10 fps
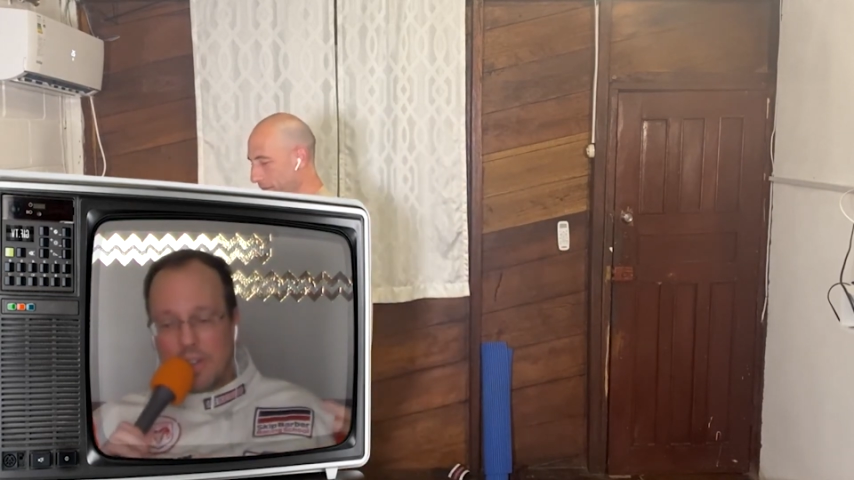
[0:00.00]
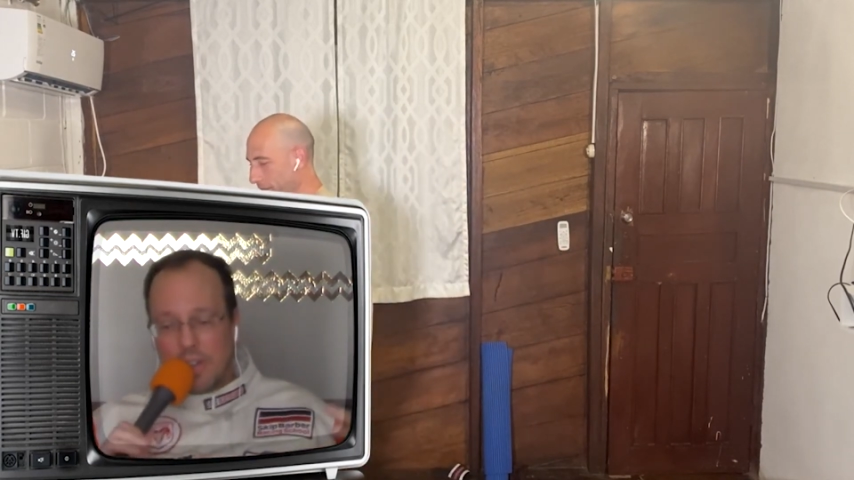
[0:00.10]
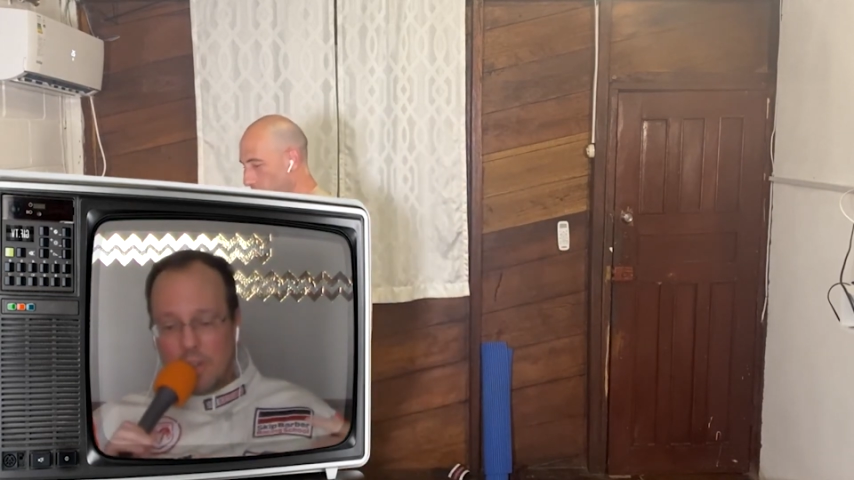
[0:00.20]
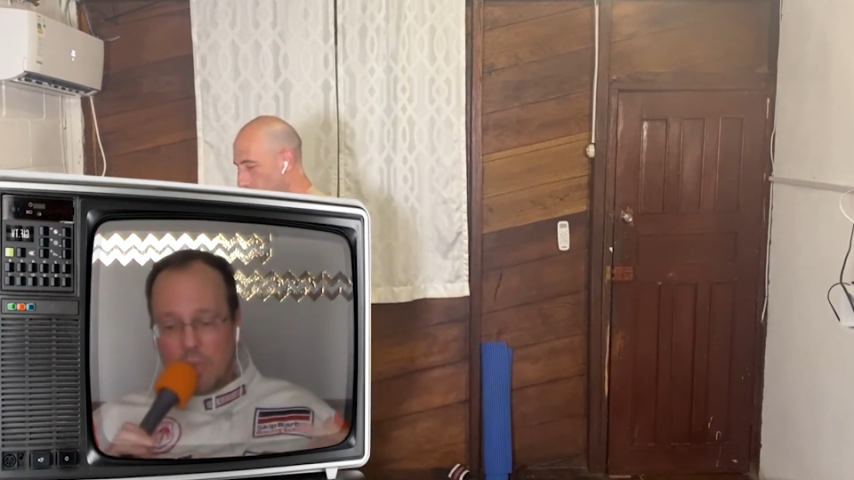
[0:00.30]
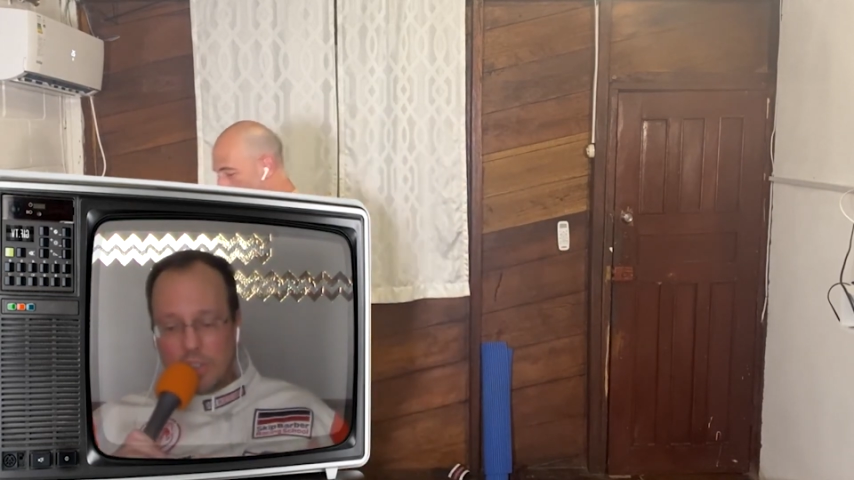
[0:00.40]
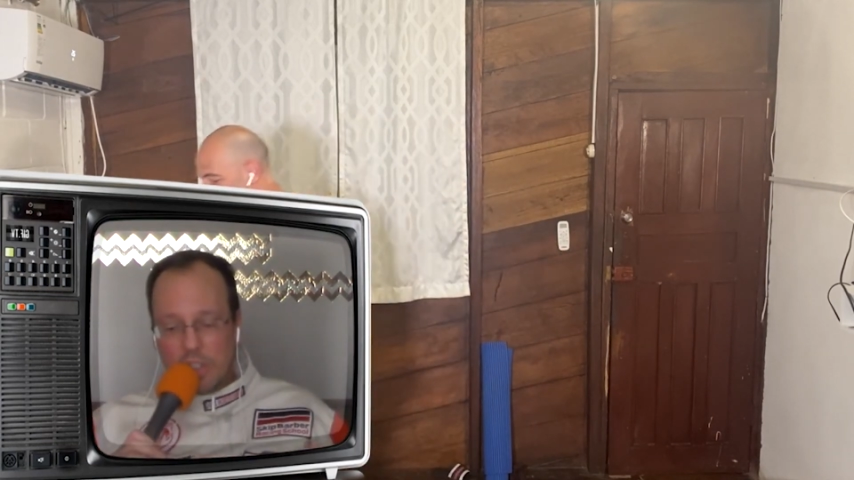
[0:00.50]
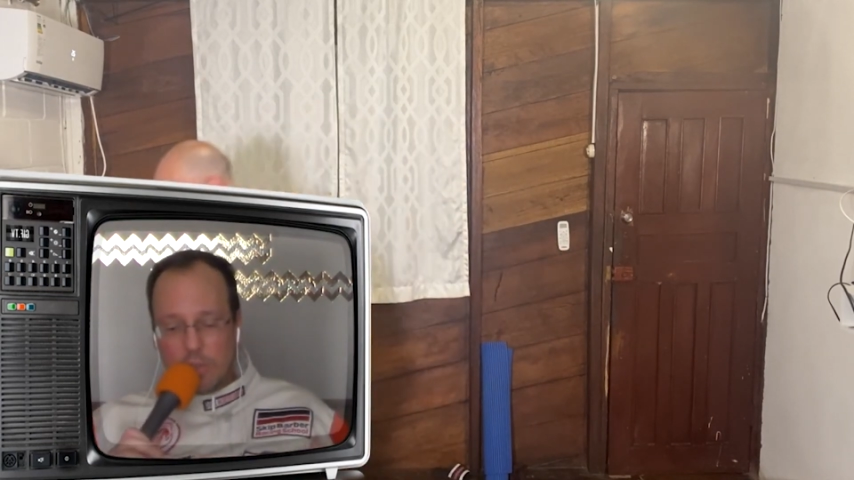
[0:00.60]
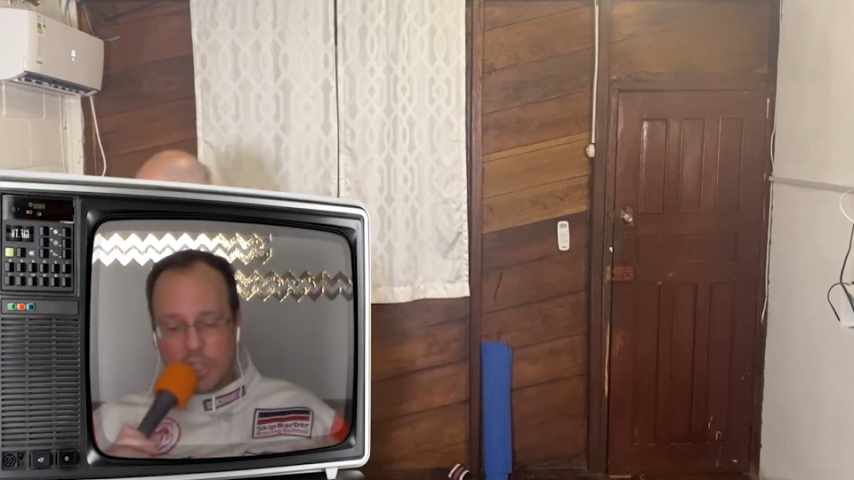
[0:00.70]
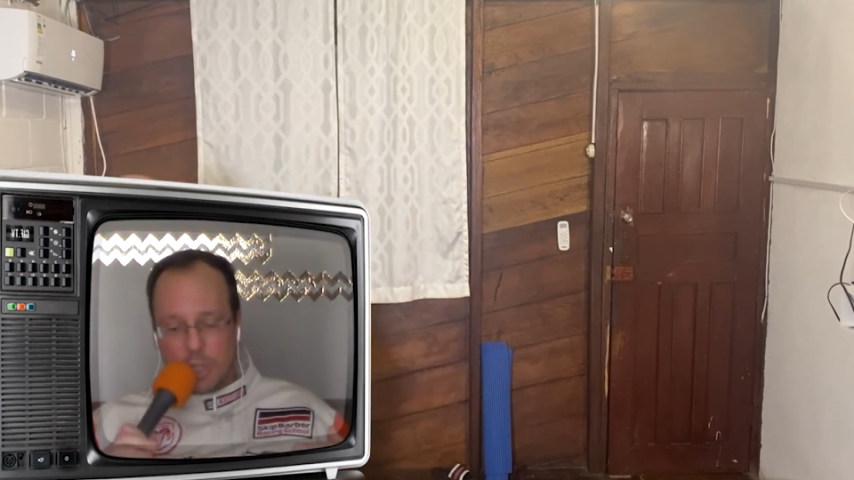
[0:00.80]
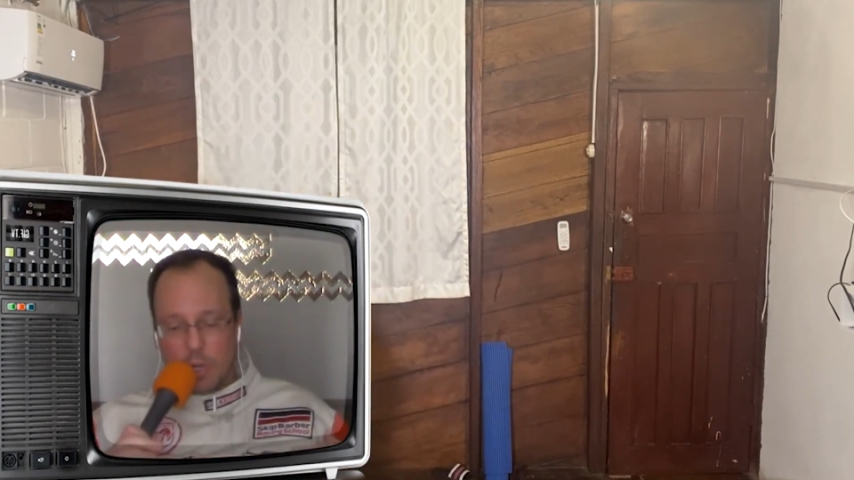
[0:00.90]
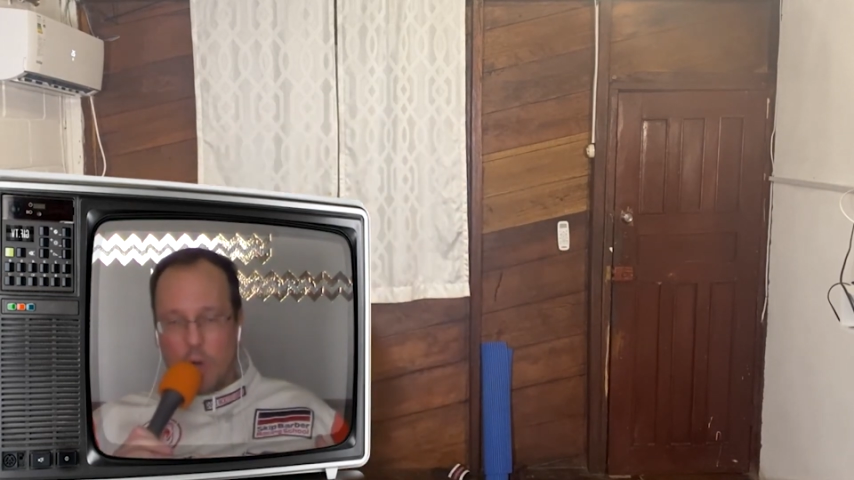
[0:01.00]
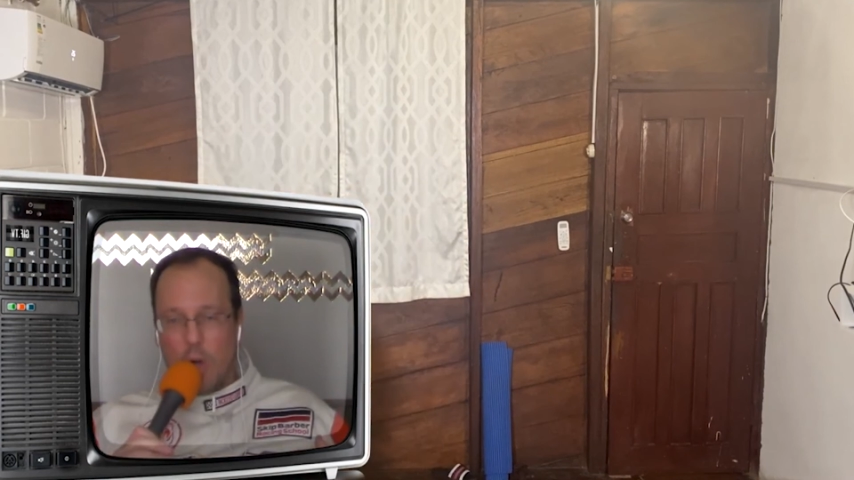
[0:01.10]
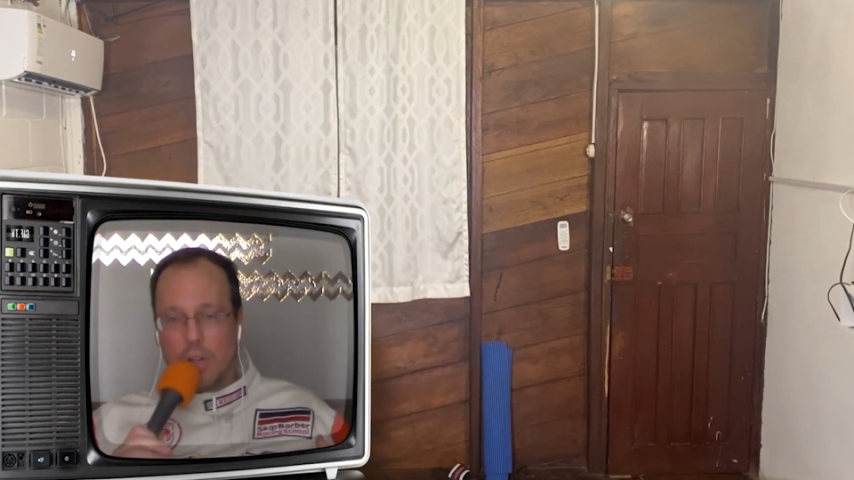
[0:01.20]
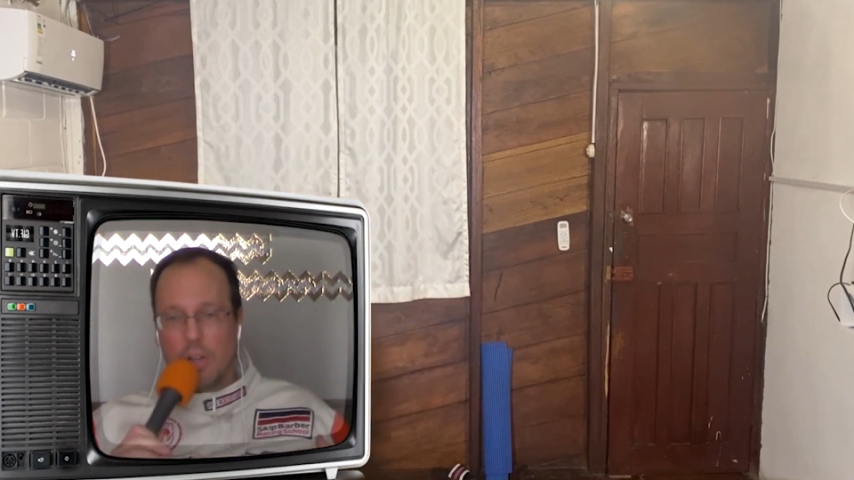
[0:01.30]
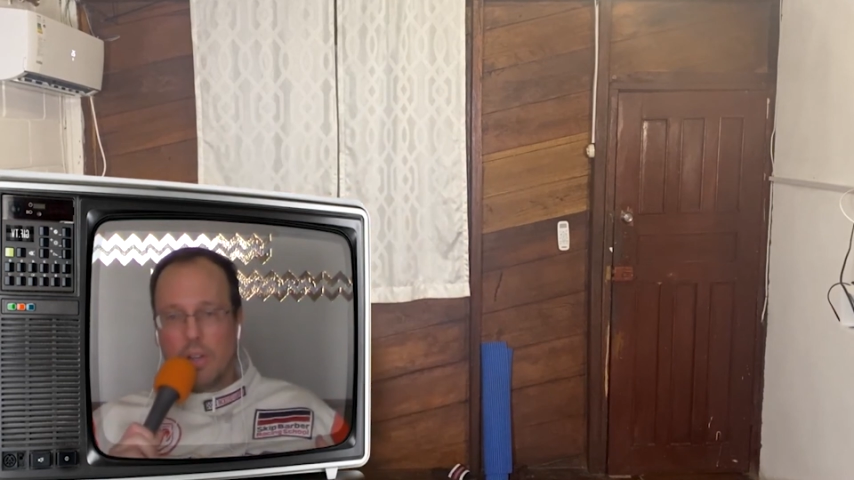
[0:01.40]
Was there a shirt
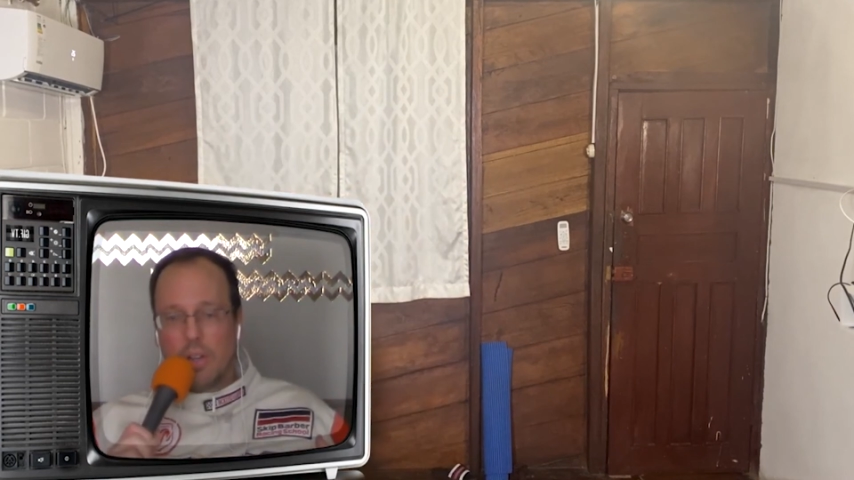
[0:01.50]
on?